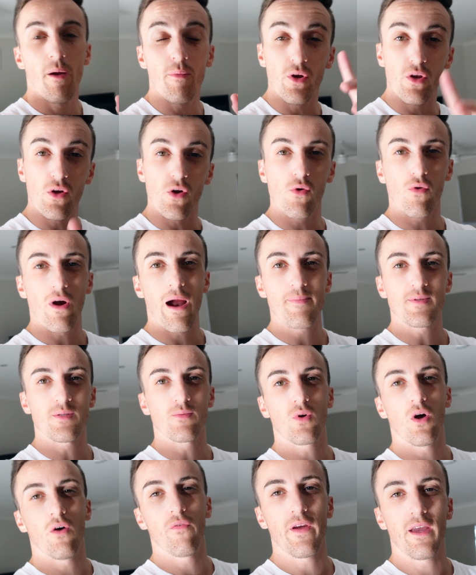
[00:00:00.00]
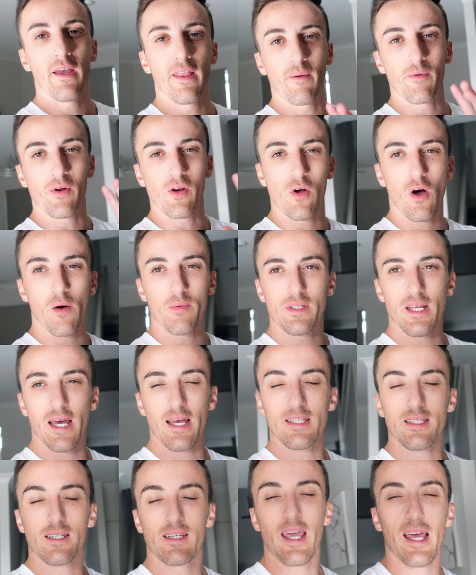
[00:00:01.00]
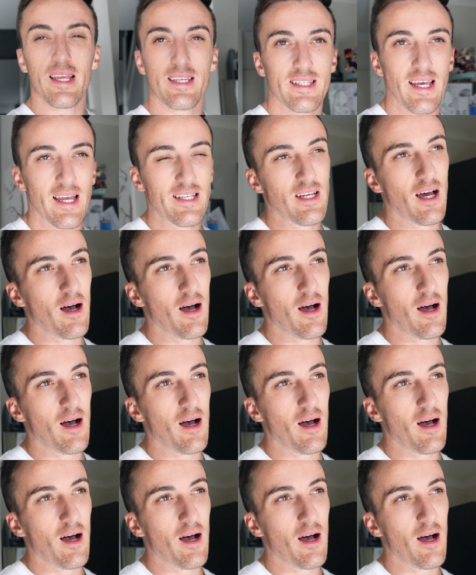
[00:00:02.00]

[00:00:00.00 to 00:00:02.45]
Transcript: I'm going to go grab some coffee and I'm going to go upstairs, get set